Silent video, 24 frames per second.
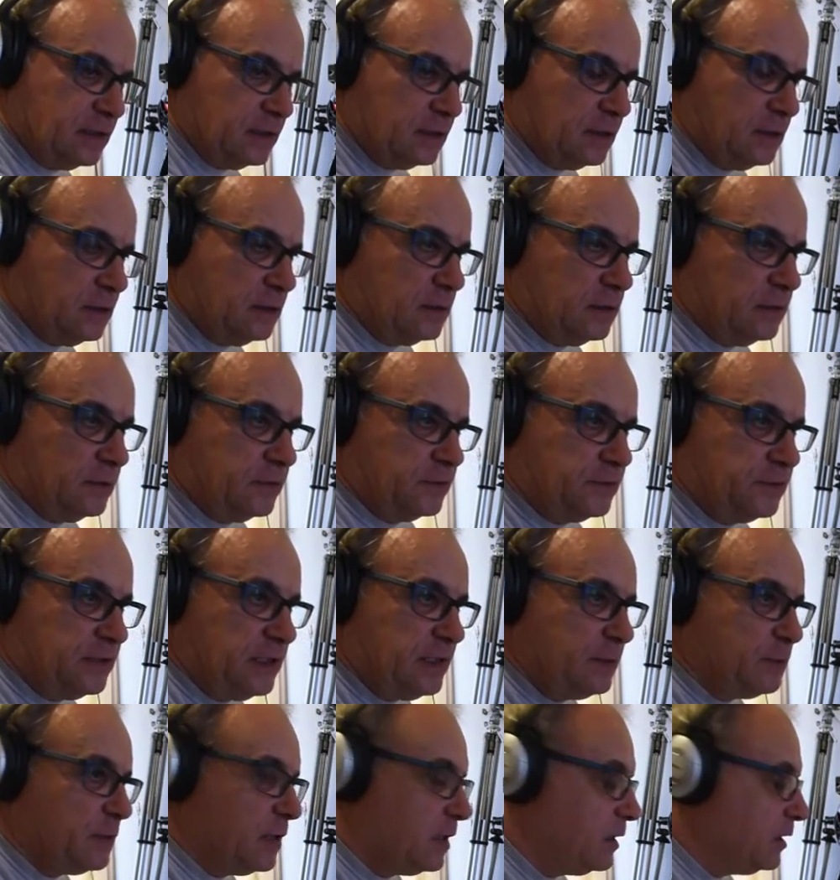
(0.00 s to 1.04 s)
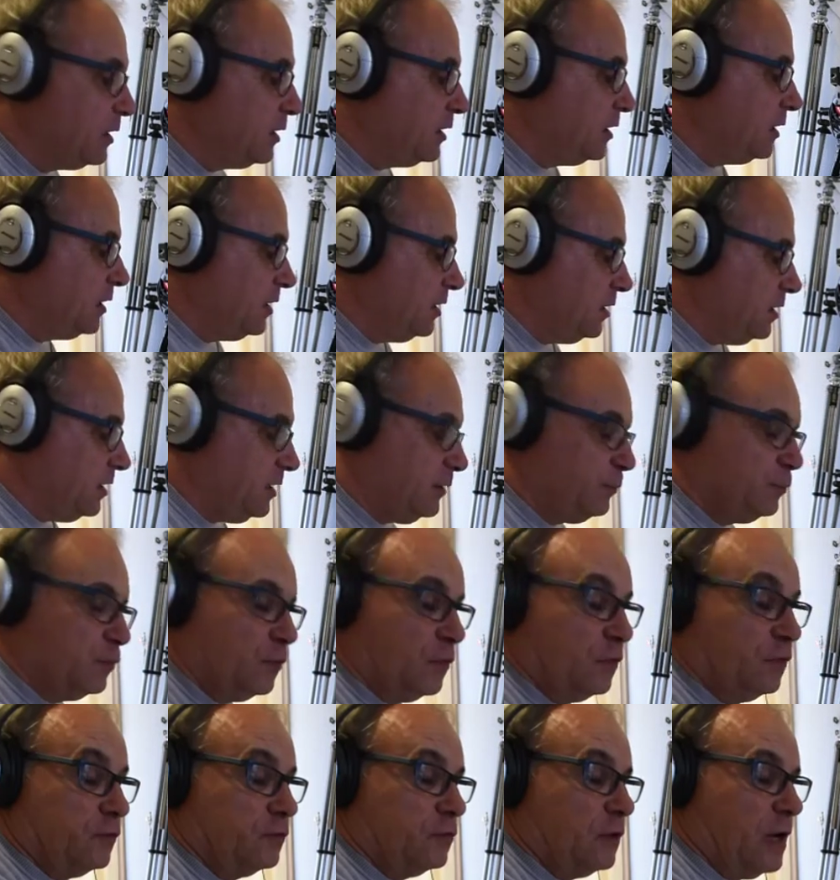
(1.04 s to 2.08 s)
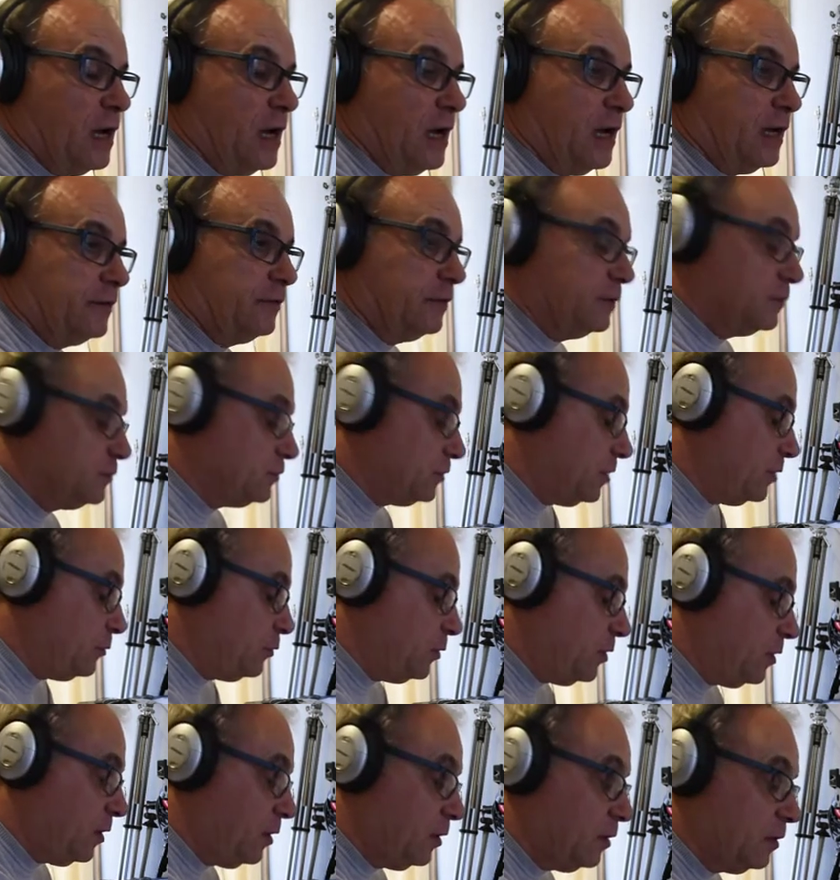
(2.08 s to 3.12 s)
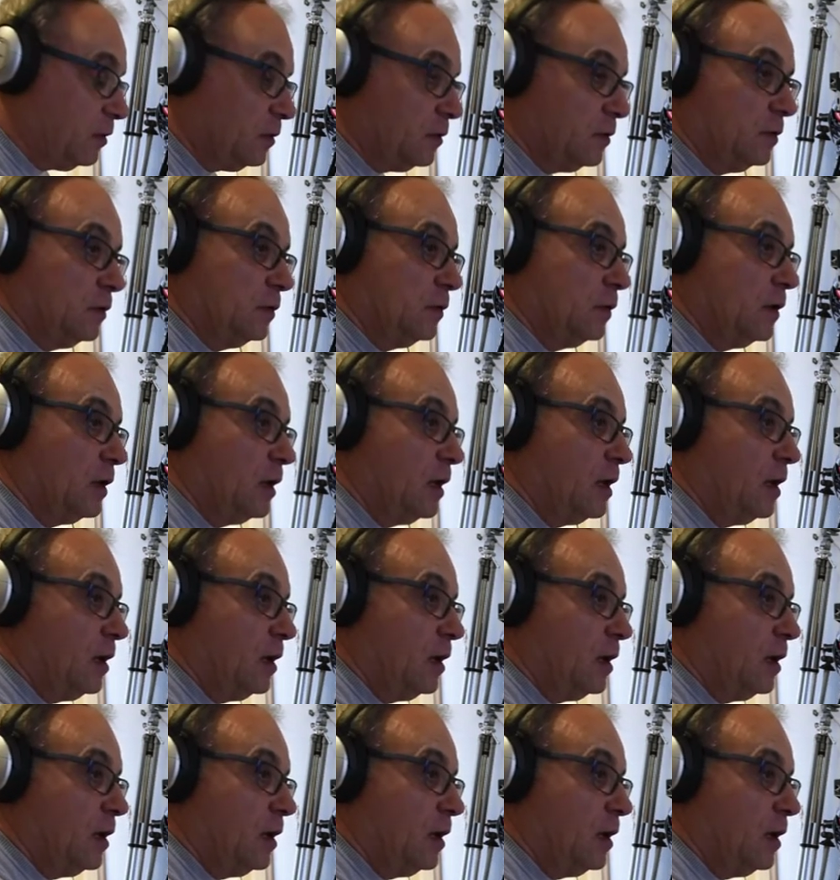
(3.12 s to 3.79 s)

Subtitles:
un microphone Neumann pour la noblesse de la voix humaine.